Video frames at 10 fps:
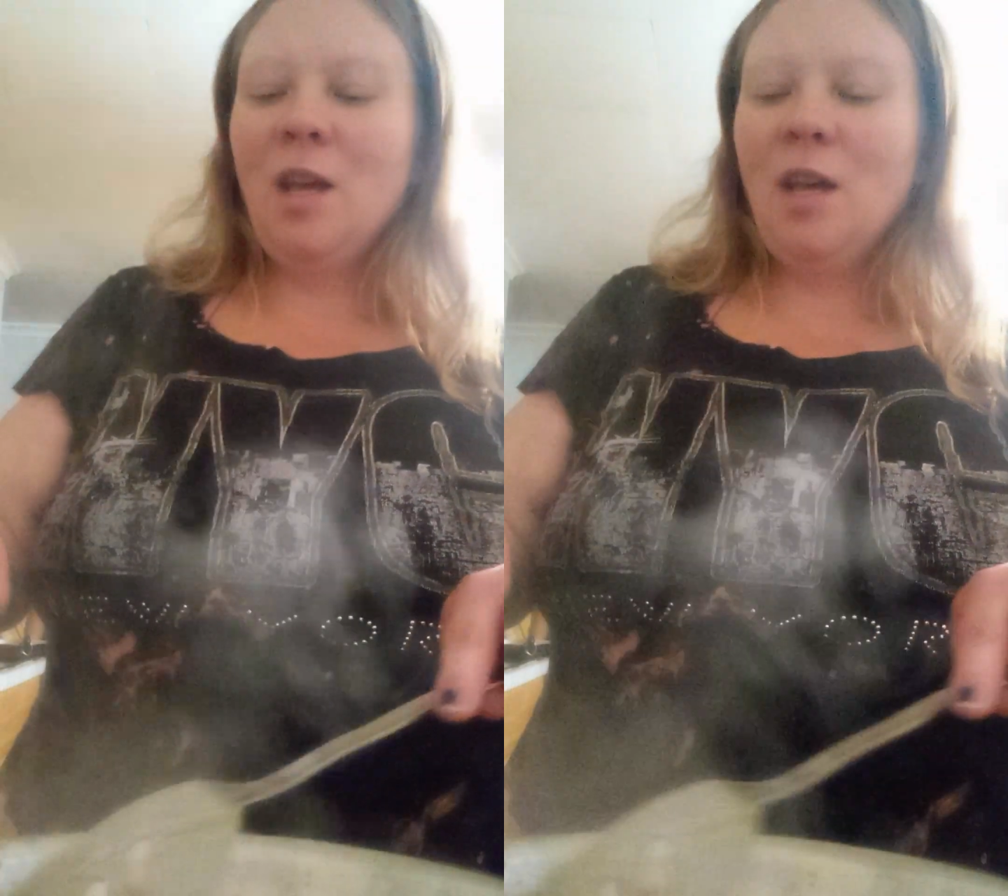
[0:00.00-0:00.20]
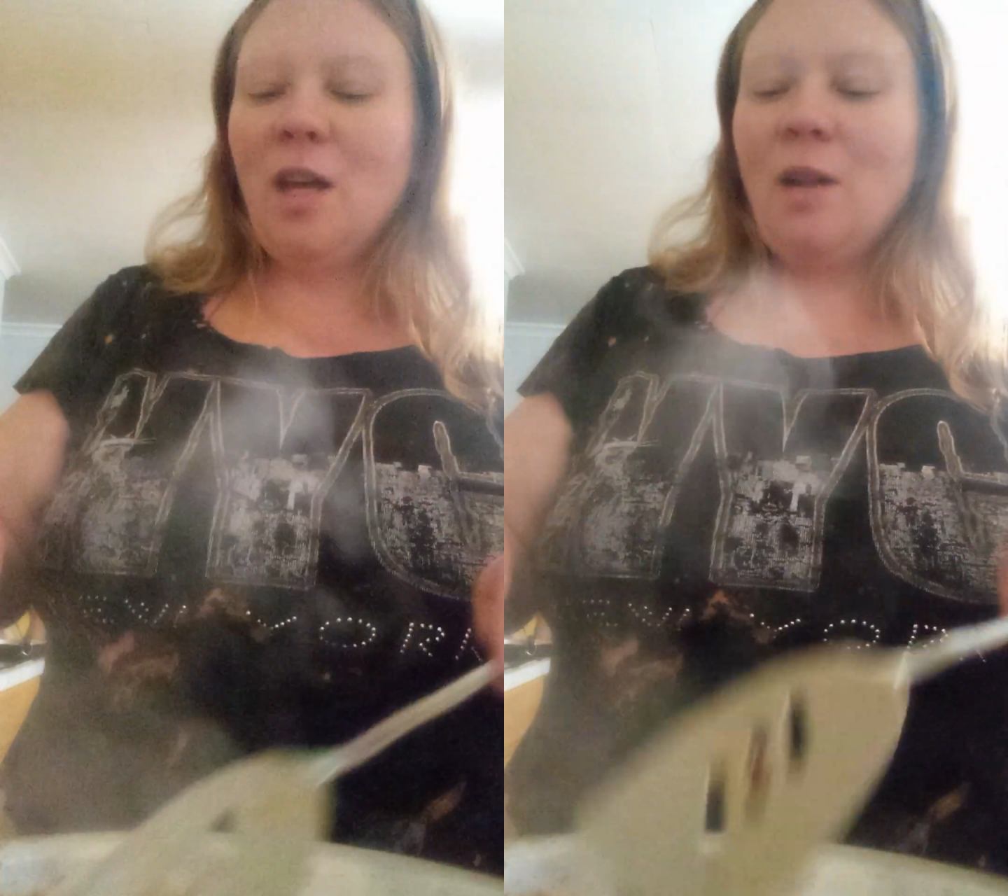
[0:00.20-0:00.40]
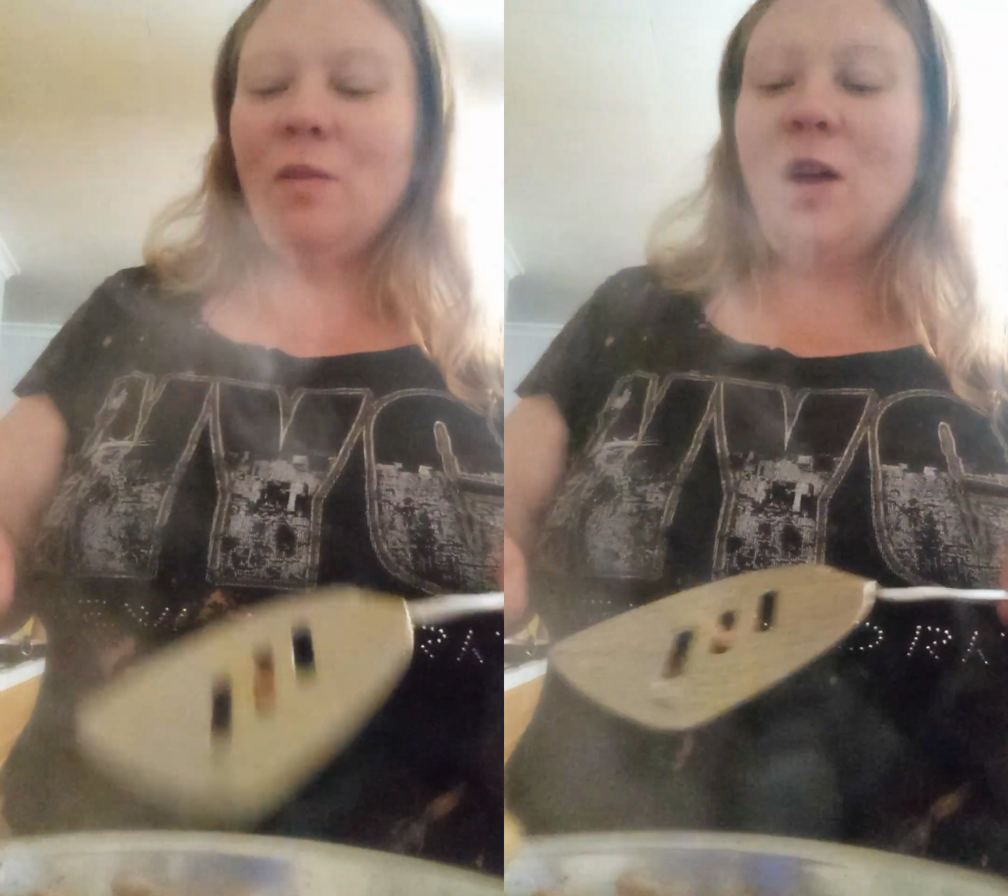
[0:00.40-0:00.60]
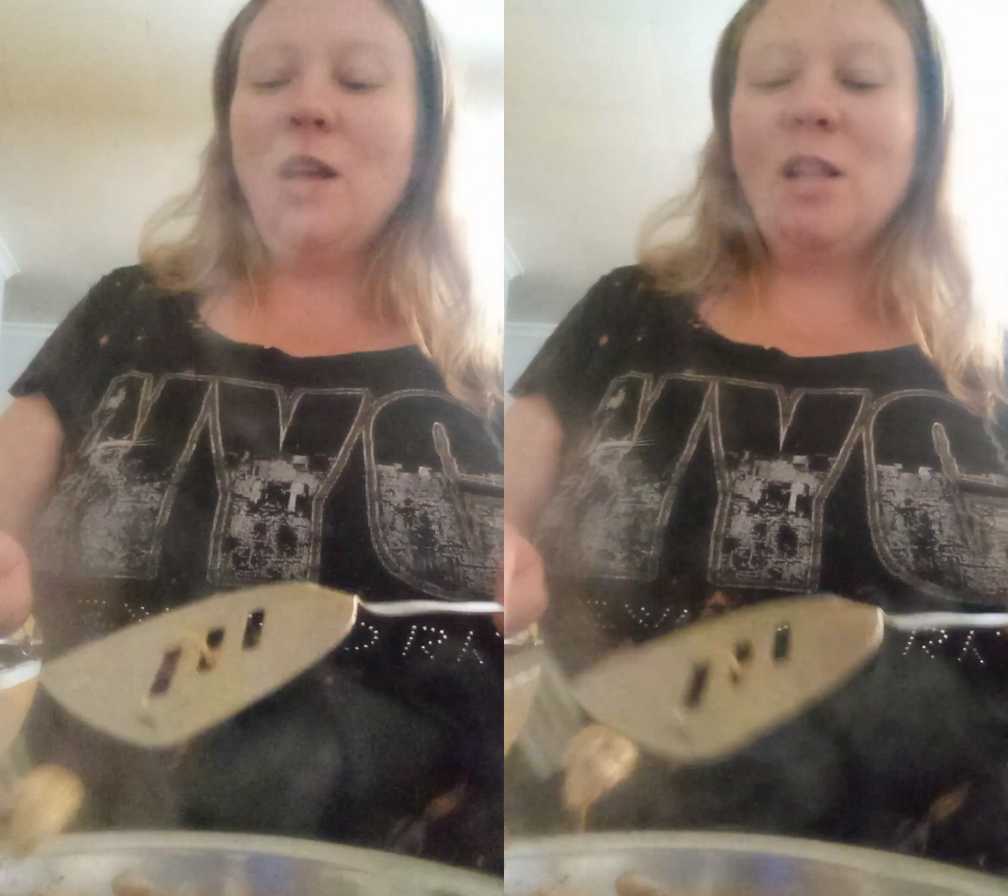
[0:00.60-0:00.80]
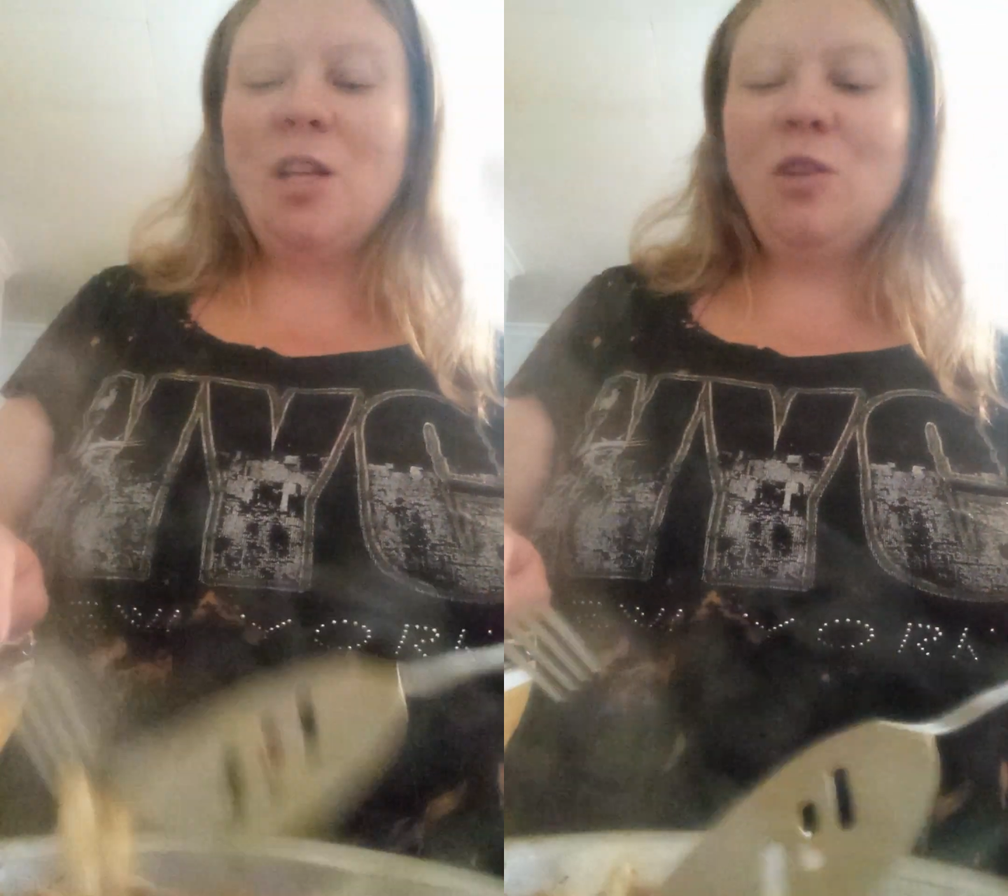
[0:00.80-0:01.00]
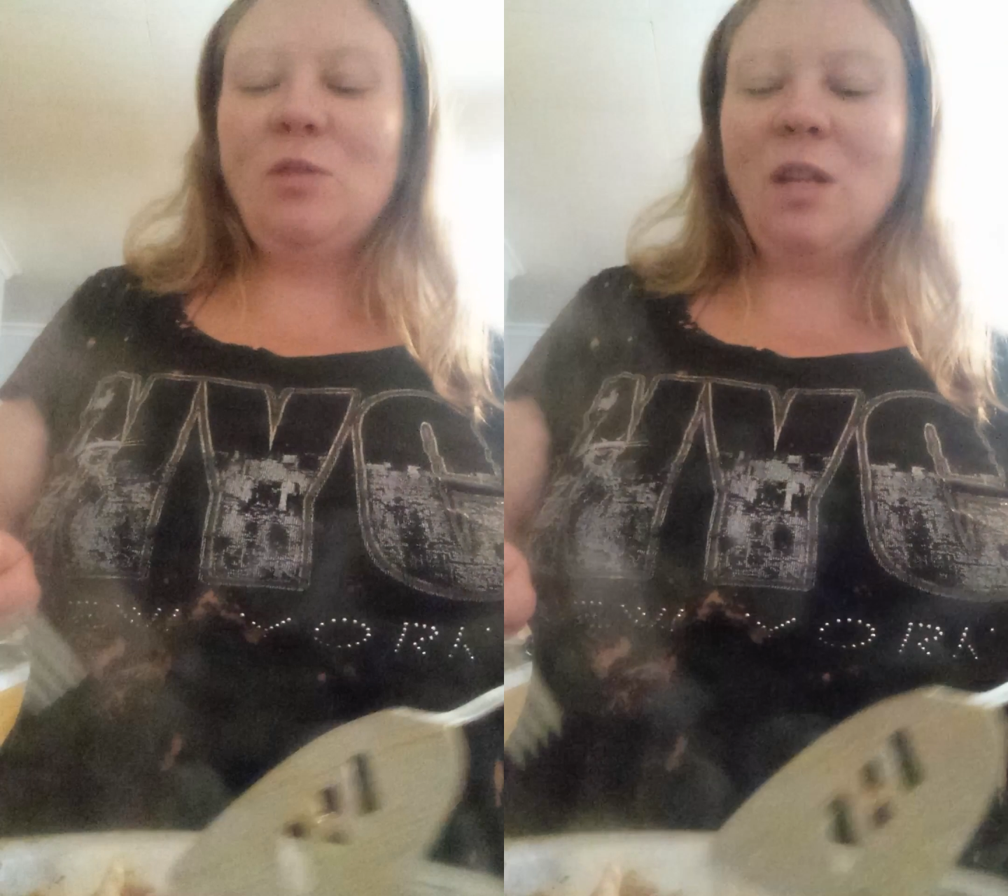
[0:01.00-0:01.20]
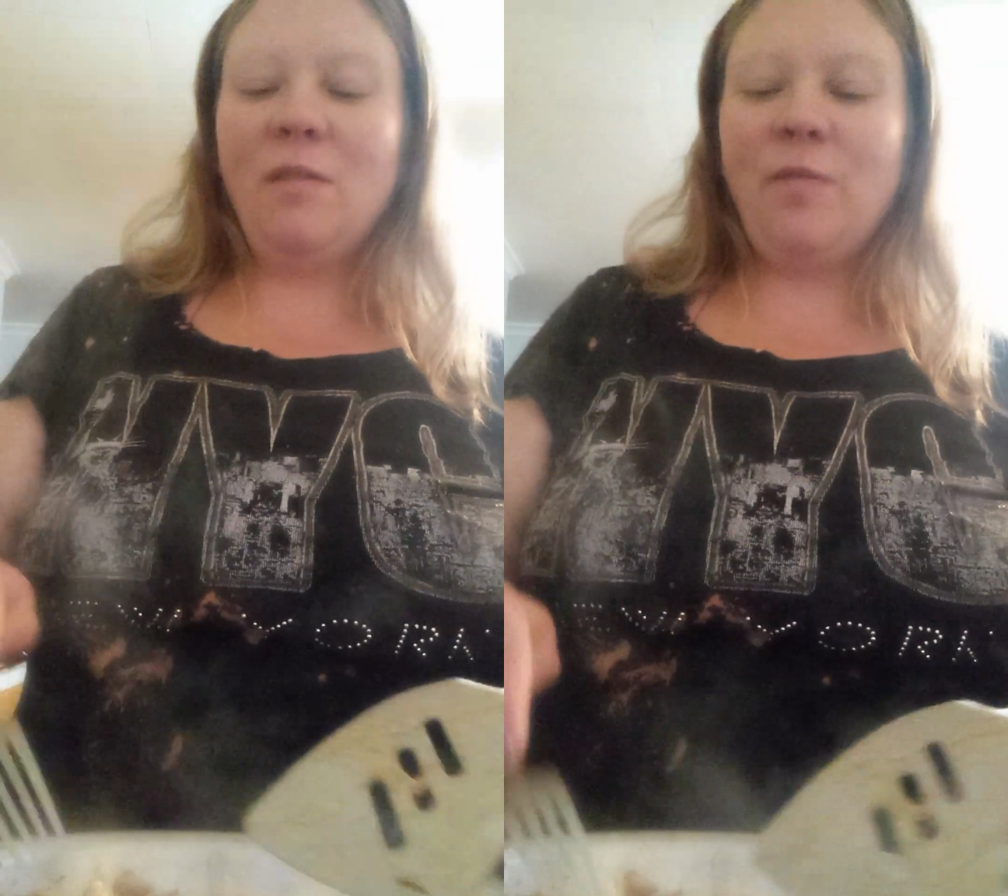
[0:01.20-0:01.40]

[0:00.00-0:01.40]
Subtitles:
and luckily you didn't